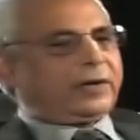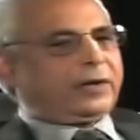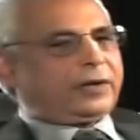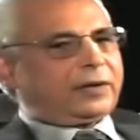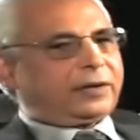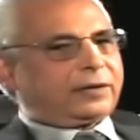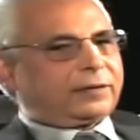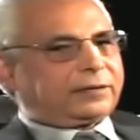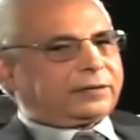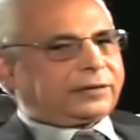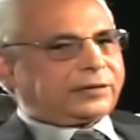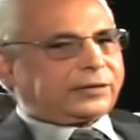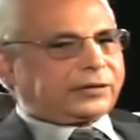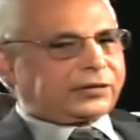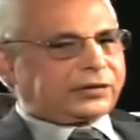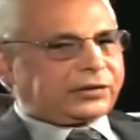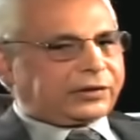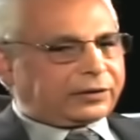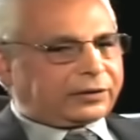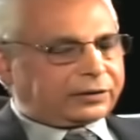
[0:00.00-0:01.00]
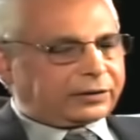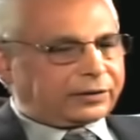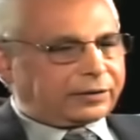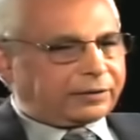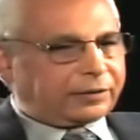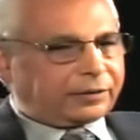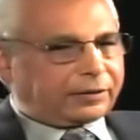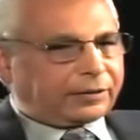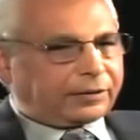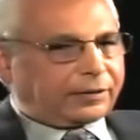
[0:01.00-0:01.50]
there are
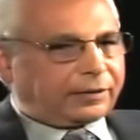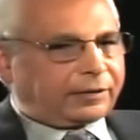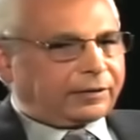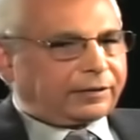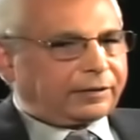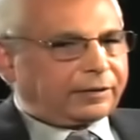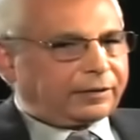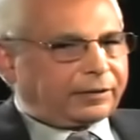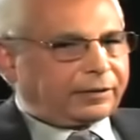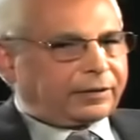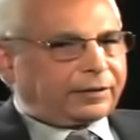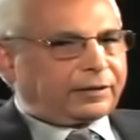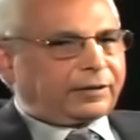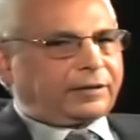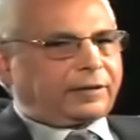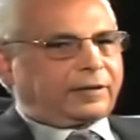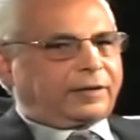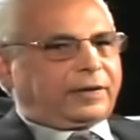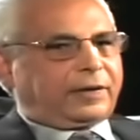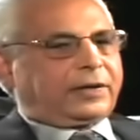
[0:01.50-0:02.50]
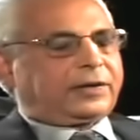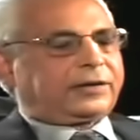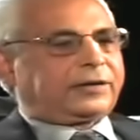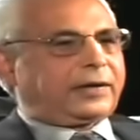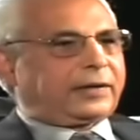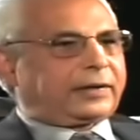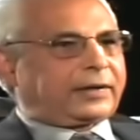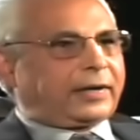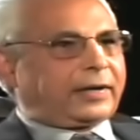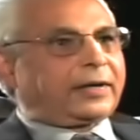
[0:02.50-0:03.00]
certain things
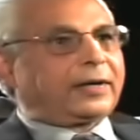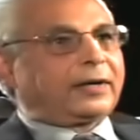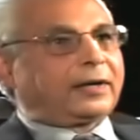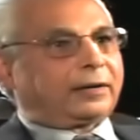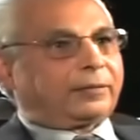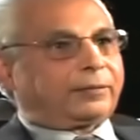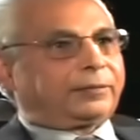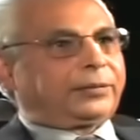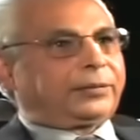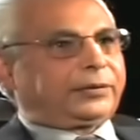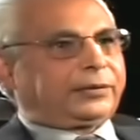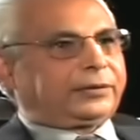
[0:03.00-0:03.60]
that can help.